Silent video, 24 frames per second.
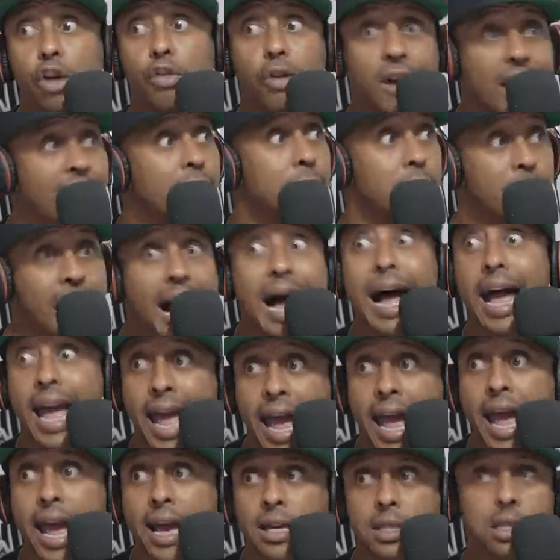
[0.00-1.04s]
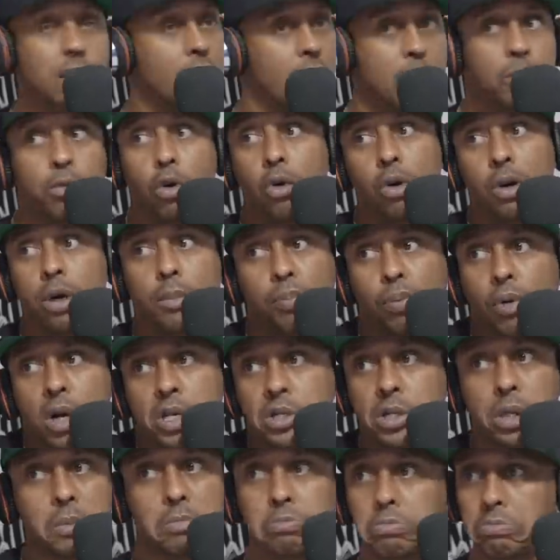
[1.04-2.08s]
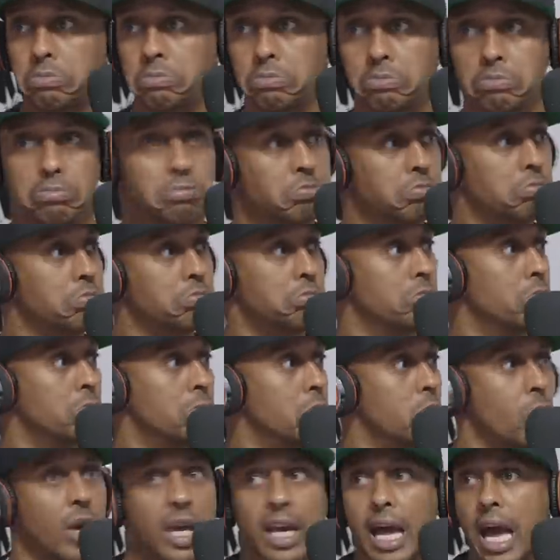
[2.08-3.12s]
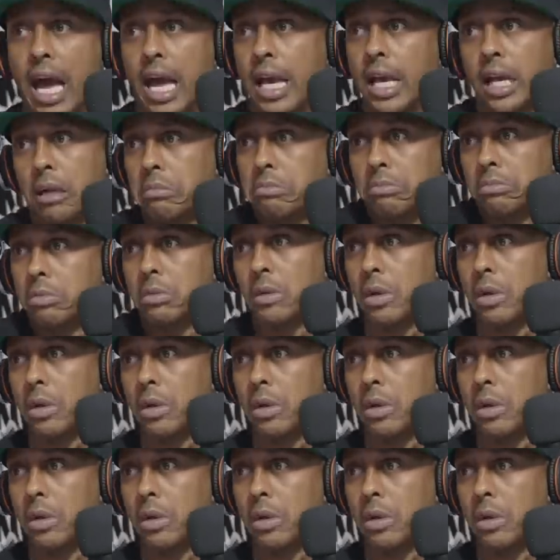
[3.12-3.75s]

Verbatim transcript: oh, crank they, my they ass, I'm going to prison. I'm talking about, I'm talking about you ain't uh, got. I'm talking about